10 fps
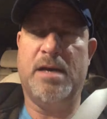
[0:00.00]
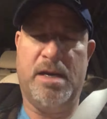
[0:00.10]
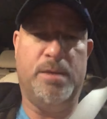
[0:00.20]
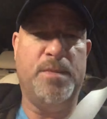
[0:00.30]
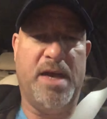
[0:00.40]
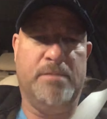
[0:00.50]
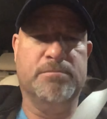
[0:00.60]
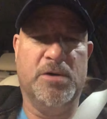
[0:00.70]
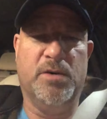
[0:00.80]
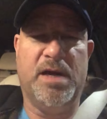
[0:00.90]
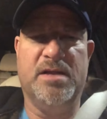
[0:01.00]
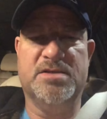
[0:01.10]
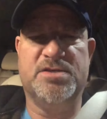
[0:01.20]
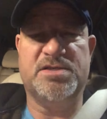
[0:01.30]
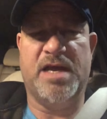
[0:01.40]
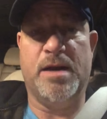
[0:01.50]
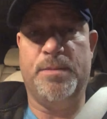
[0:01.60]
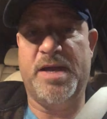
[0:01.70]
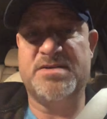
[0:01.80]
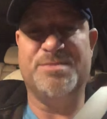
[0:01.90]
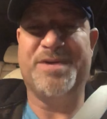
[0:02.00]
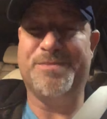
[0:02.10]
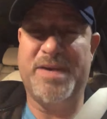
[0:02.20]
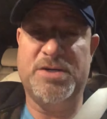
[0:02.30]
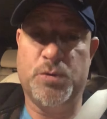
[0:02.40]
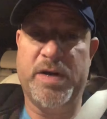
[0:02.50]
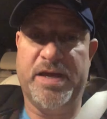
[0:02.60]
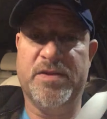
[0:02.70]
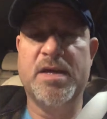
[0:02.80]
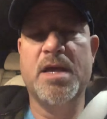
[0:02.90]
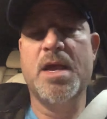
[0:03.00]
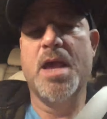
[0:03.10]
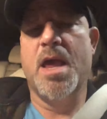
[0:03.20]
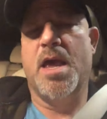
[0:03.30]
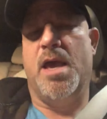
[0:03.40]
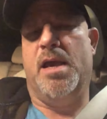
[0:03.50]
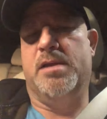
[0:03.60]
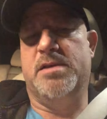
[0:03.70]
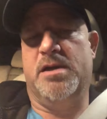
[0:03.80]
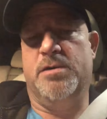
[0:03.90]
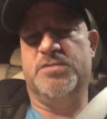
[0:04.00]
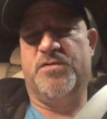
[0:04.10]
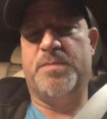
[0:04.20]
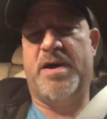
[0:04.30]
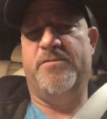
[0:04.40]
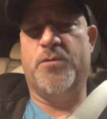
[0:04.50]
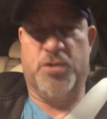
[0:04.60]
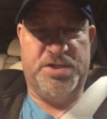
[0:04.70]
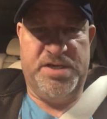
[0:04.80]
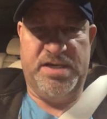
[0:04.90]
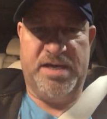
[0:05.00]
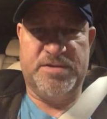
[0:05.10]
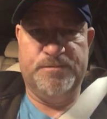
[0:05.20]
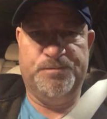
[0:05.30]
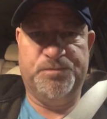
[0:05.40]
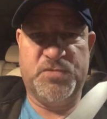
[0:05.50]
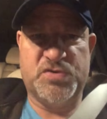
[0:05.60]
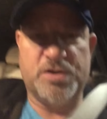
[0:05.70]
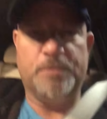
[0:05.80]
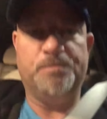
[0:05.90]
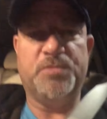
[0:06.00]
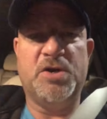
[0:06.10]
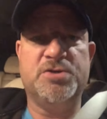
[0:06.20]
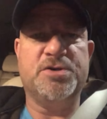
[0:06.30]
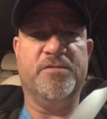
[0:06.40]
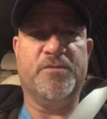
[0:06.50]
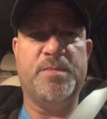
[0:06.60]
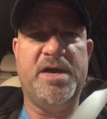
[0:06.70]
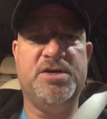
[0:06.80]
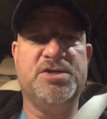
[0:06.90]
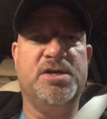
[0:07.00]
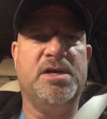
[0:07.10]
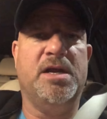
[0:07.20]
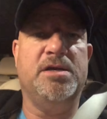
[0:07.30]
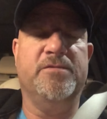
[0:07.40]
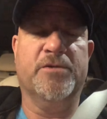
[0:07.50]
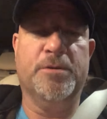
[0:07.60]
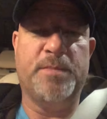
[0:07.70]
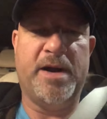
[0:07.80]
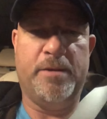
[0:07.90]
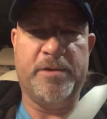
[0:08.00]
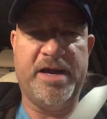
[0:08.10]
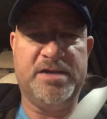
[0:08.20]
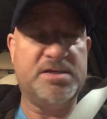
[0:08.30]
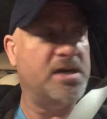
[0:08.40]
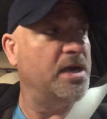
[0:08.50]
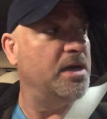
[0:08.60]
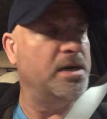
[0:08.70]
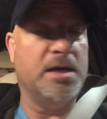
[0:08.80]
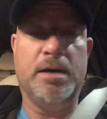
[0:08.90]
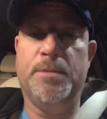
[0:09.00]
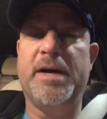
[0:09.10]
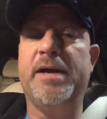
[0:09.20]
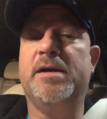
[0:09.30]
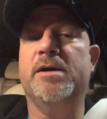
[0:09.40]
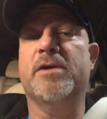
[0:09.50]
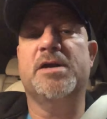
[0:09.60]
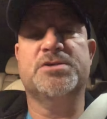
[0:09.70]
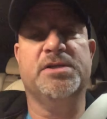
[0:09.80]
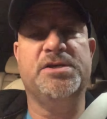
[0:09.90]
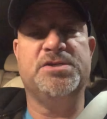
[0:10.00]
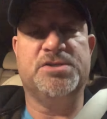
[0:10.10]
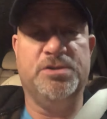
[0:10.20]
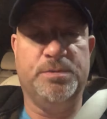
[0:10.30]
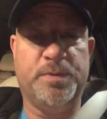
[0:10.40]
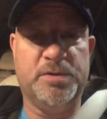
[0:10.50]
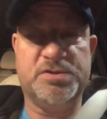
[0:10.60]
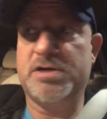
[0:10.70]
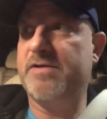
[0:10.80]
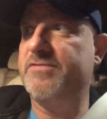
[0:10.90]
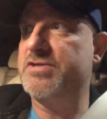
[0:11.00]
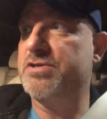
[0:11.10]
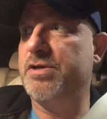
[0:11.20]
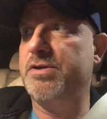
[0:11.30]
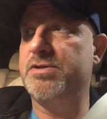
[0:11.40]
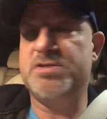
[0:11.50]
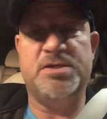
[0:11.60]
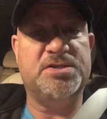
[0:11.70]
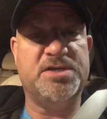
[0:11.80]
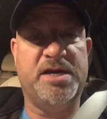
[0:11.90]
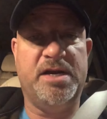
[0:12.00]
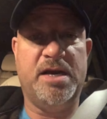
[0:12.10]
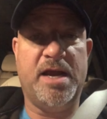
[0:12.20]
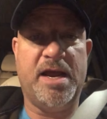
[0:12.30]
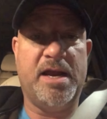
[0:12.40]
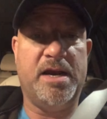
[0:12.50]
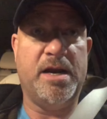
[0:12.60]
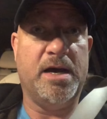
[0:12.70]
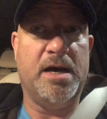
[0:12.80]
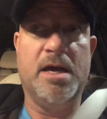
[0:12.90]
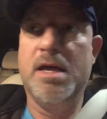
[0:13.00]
of May. Okay, let's just say end of May, something like May 20th, and then it goes for about 14 days. So there's your information, and you've heard my rant, and my congratulations to the post office on Sunset, and I